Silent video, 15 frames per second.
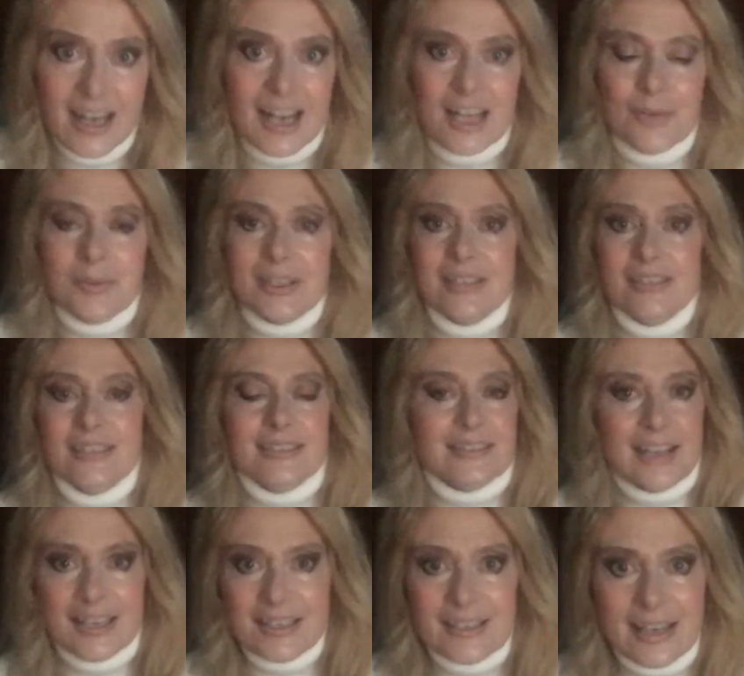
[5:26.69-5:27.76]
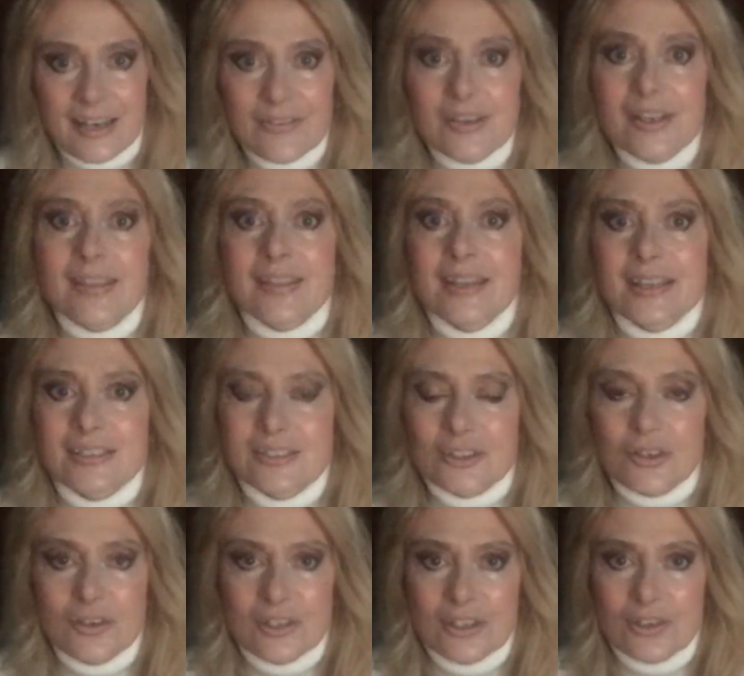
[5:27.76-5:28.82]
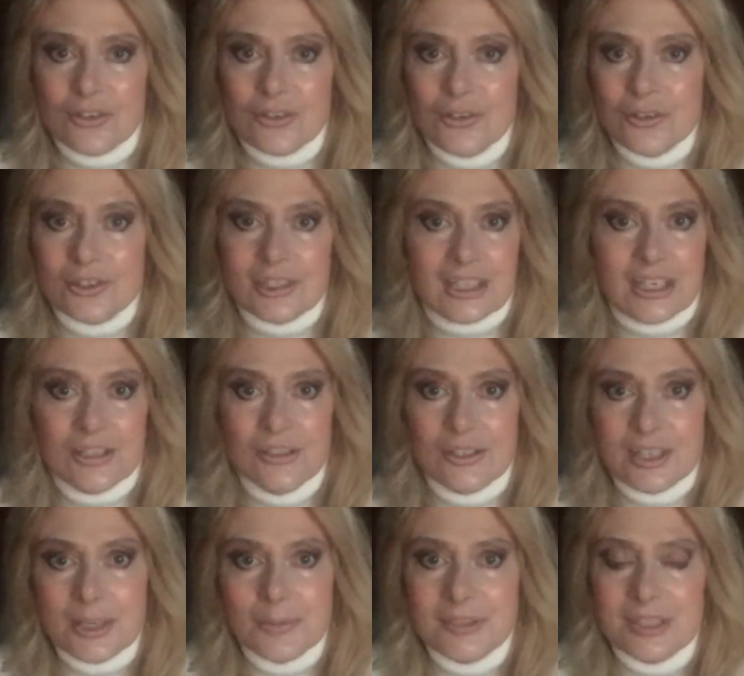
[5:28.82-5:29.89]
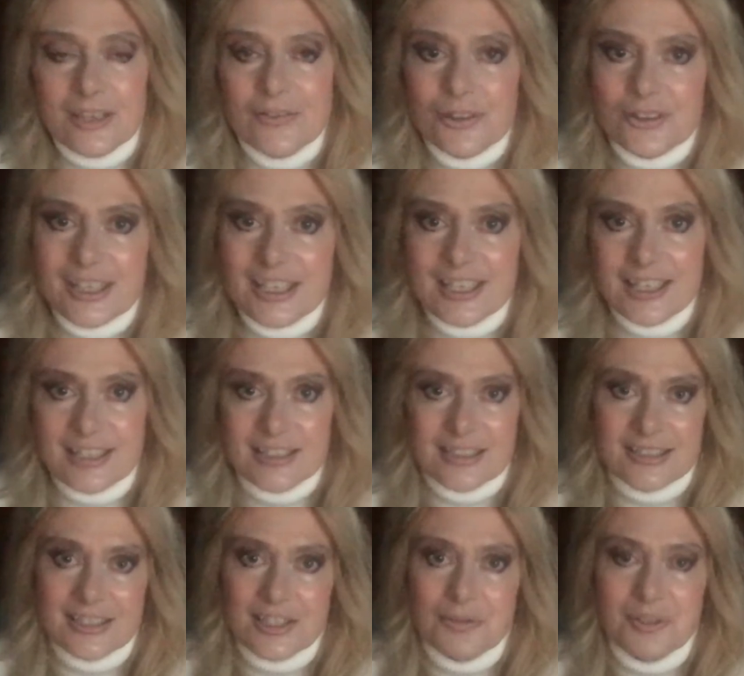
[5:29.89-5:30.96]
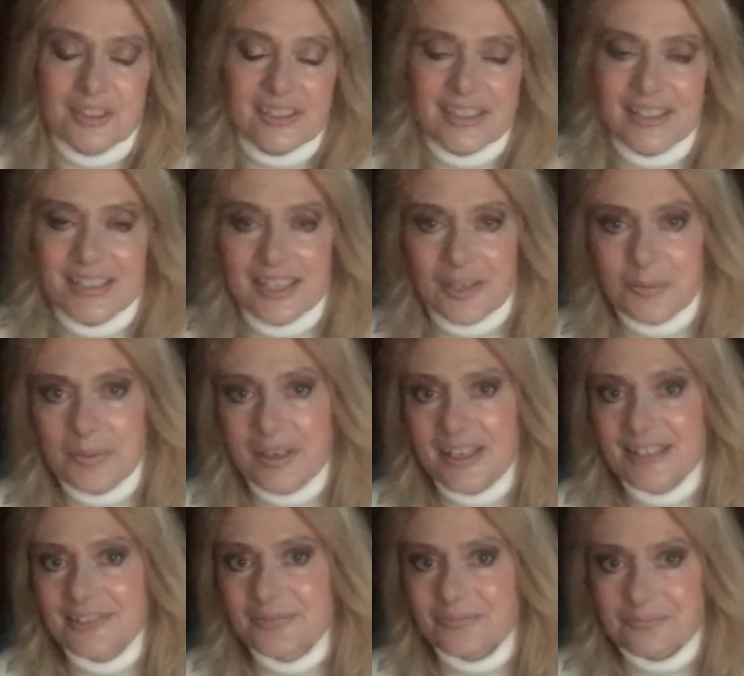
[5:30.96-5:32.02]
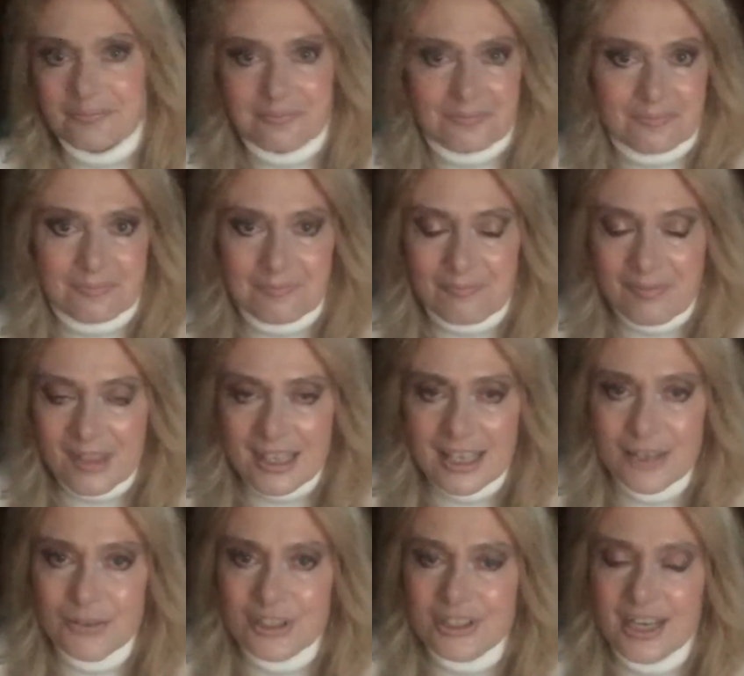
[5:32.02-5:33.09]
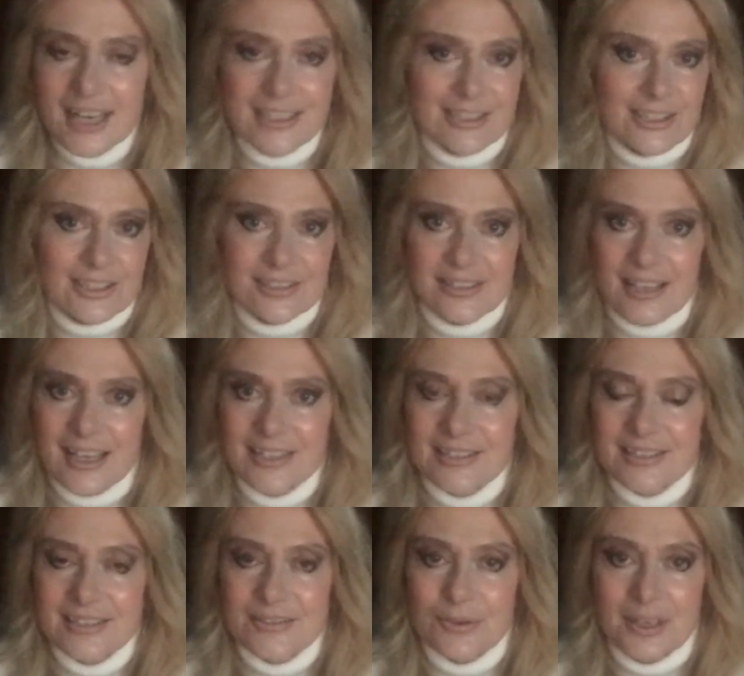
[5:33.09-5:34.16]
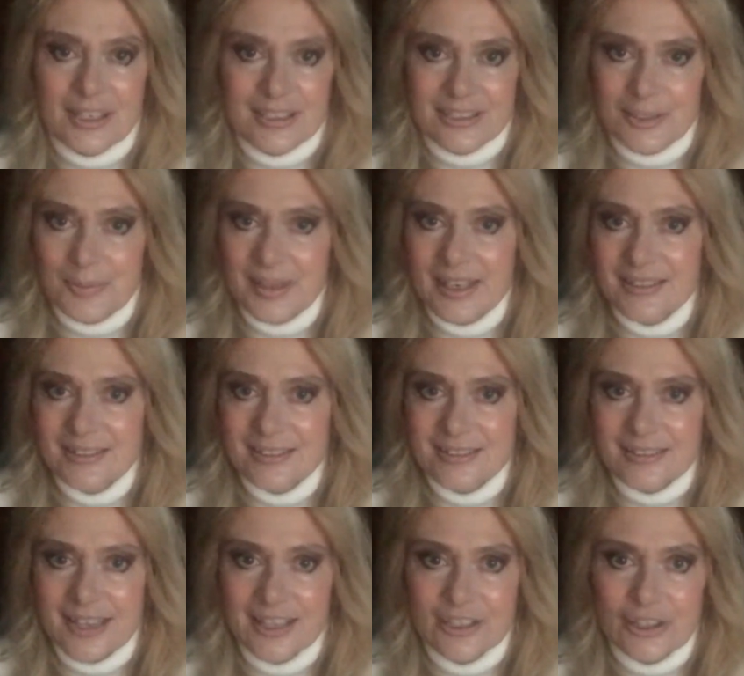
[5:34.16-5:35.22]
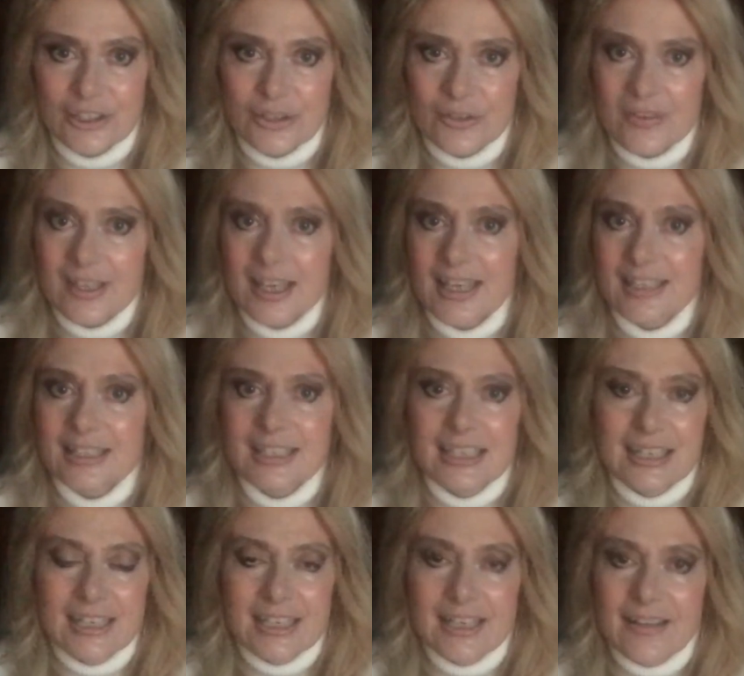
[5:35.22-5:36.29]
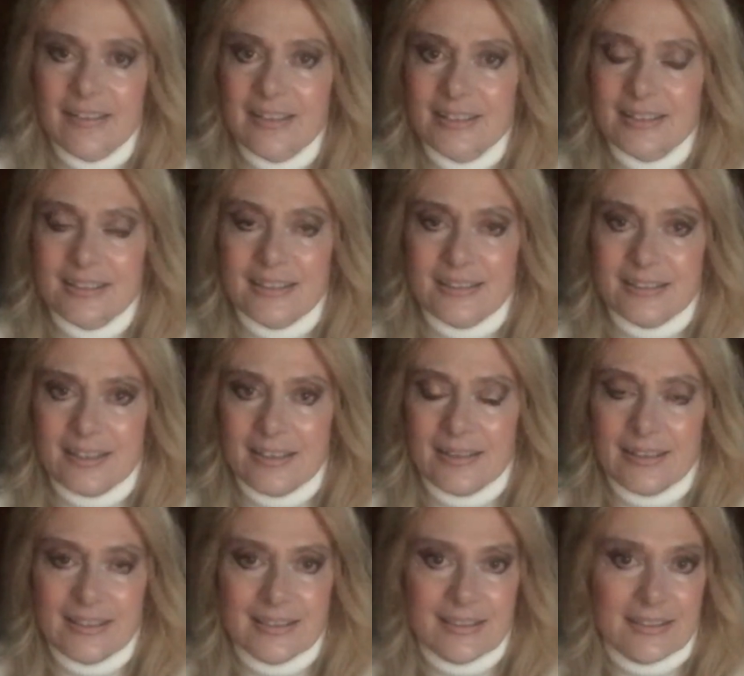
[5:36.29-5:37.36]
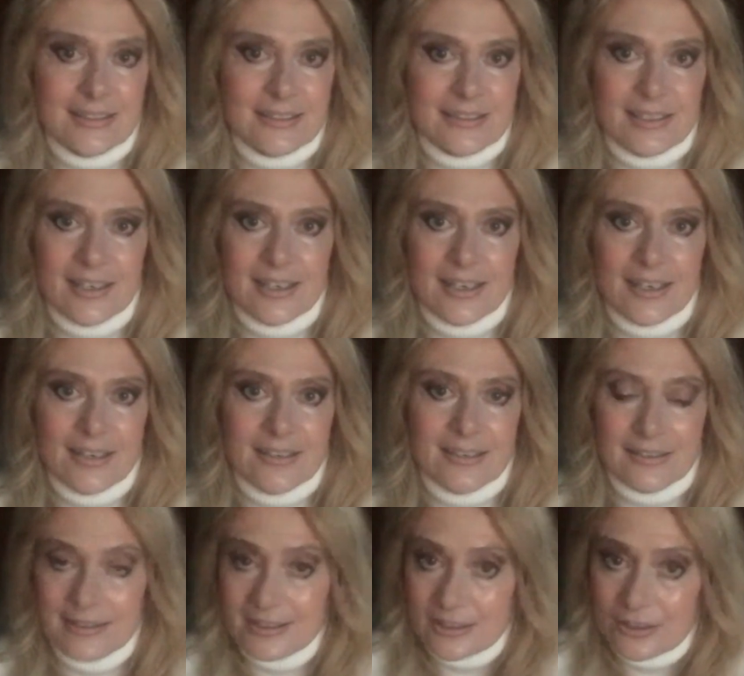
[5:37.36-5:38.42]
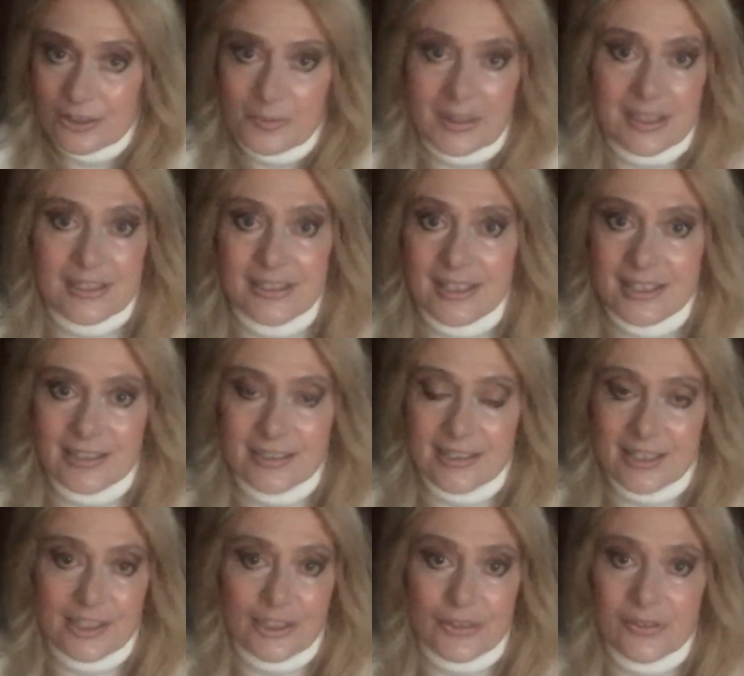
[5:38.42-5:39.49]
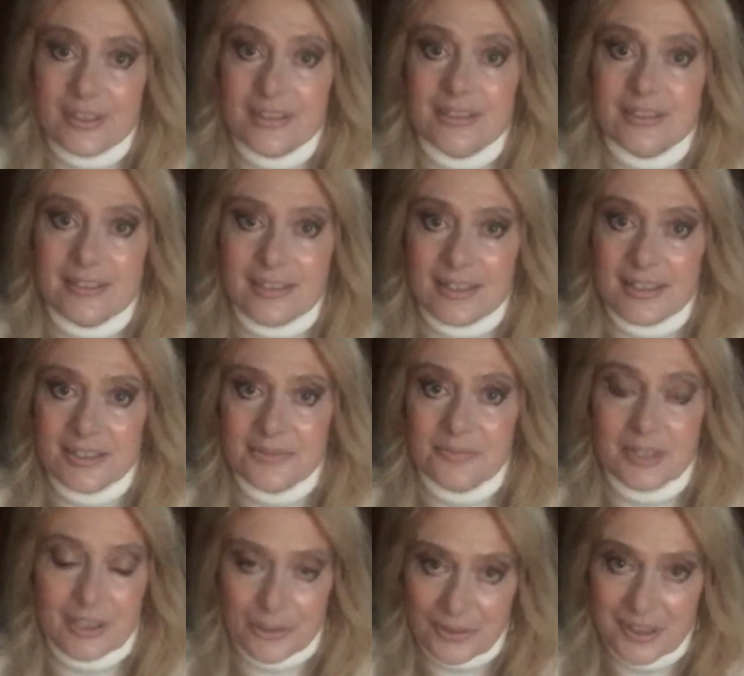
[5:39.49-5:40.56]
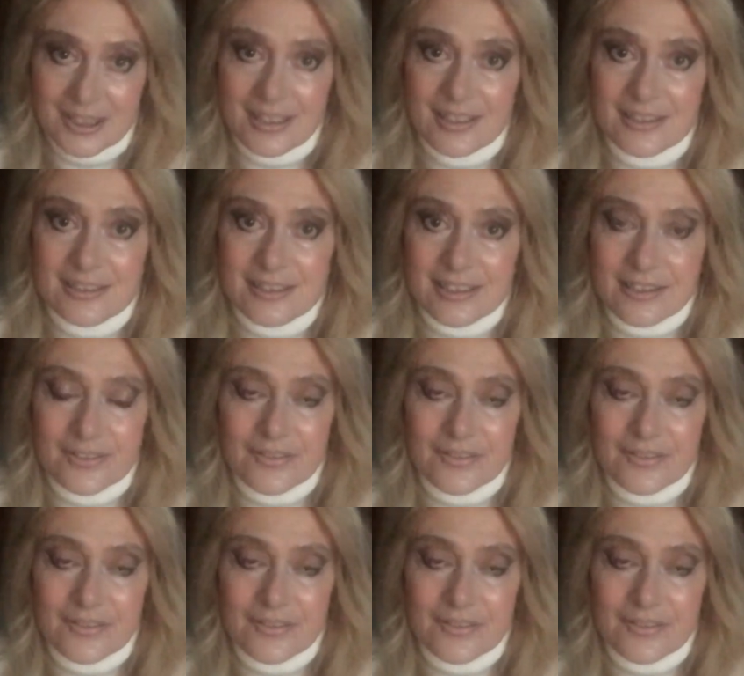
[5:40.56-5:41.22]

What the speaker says: I mean, it's not in everything. So, you usually can look up stuff you're eating to see what's in it. But I just wanted to pass this on to you that this could be a dangerous ingredient